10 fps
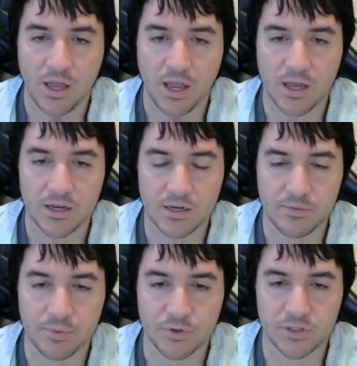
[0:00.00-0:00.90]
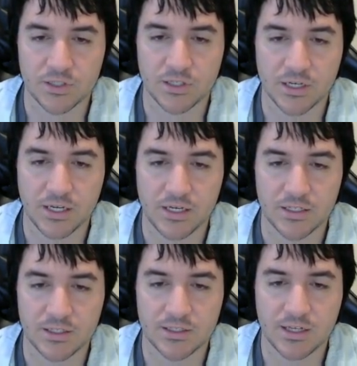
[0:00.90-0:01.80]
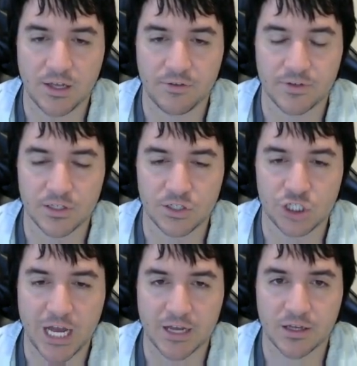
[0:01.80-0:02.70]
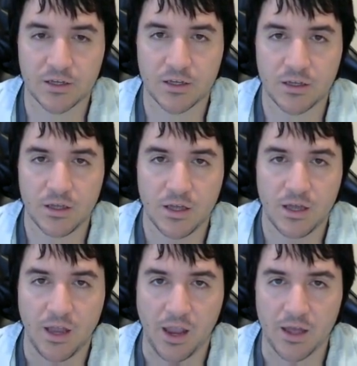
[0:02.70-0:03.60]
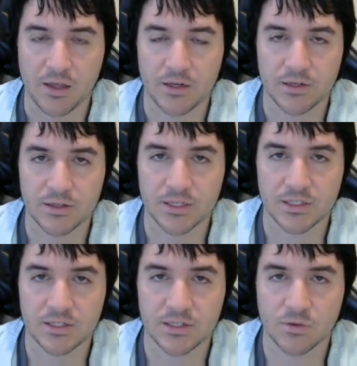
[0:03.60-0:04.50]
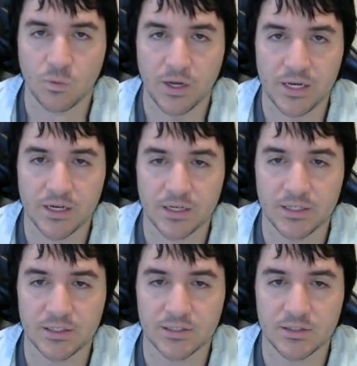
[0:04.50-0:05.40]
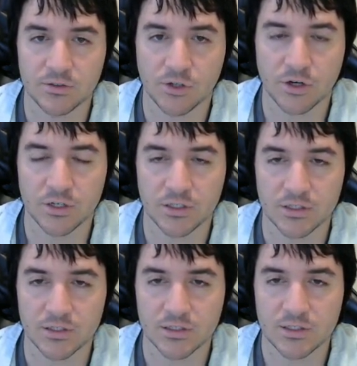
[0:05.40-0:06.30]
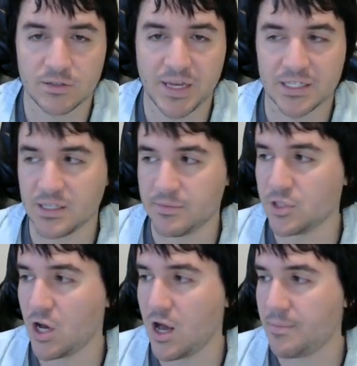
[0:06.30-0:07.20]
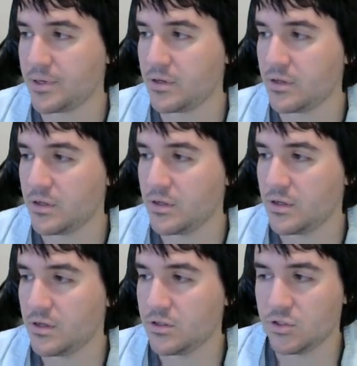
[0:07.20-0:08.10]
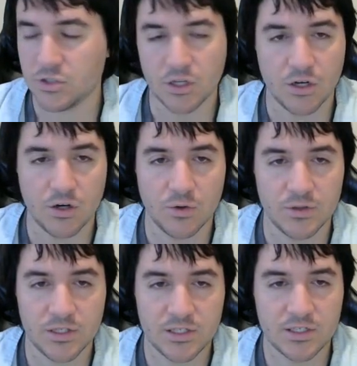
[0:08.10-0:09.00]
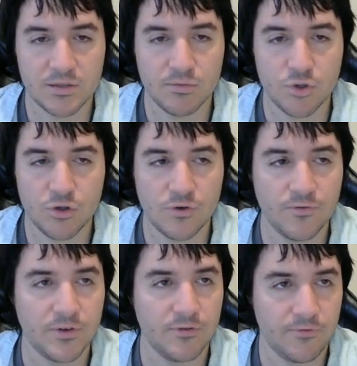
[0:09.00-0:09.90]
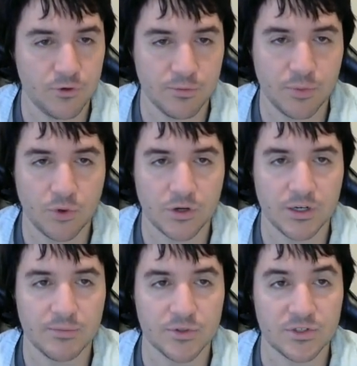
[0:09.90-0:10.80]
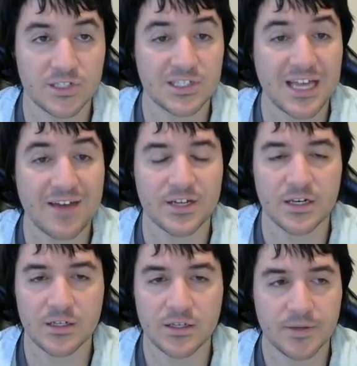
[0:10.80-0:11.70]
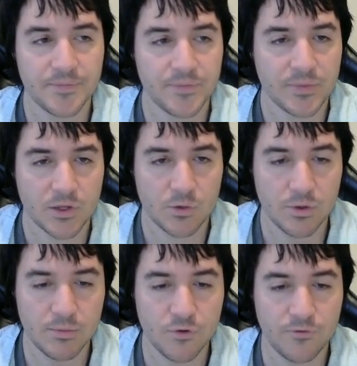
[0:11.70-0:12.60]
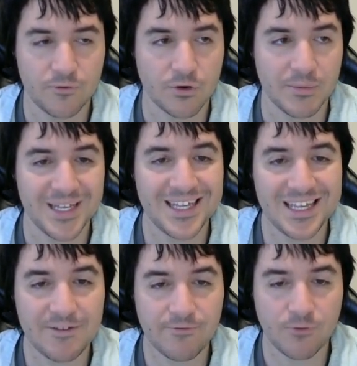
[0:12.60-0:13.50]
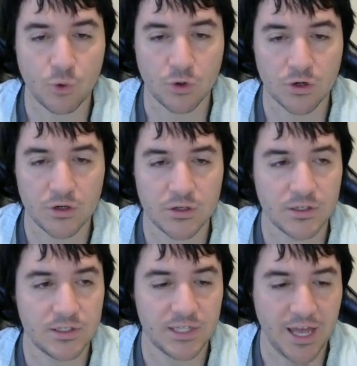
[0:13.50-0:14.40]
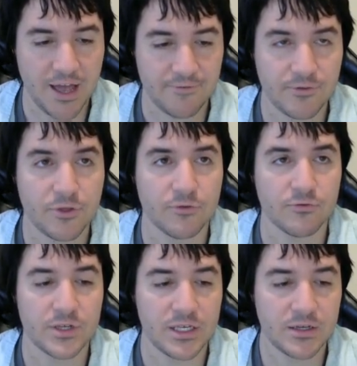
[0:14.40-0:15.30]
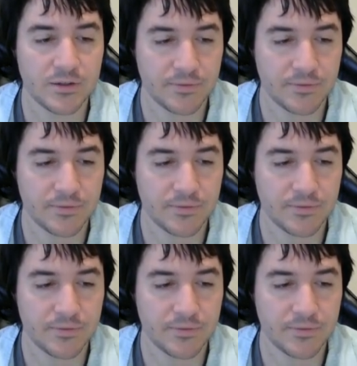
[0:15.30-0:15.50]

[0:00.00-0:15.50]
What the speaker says: and it puts the knight itself into check, and this white knight is still guarding the space up top. So this is the move for board number 7. We move from E4 to F3.